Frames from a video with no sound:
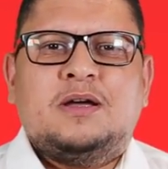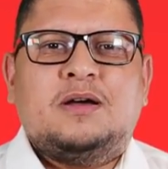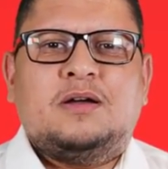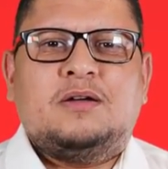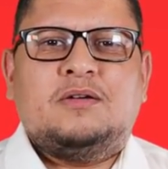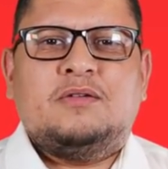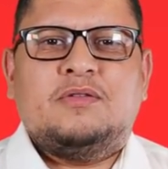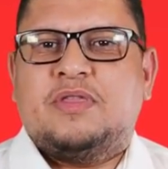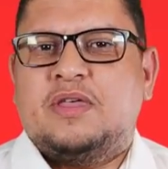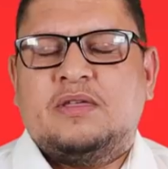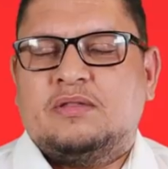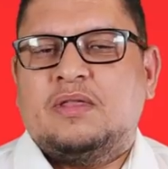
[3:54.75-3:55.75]
uh,
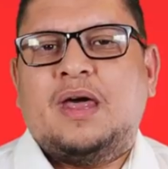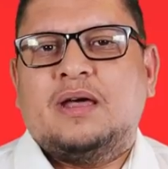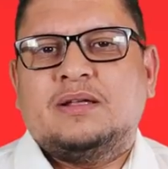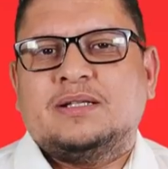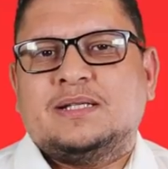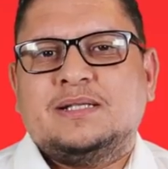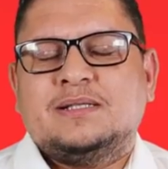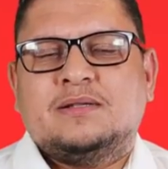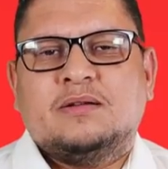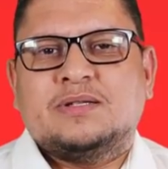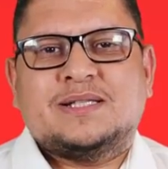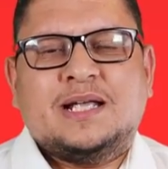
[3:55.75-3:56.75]
it
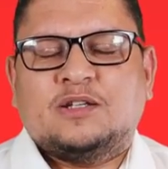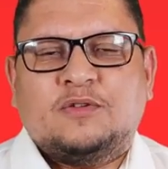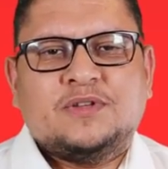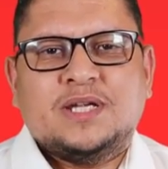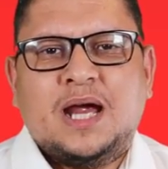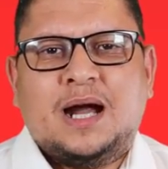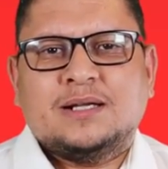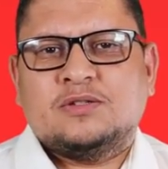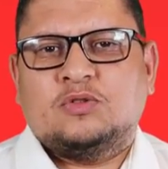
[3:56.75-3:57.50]
is the state of the art.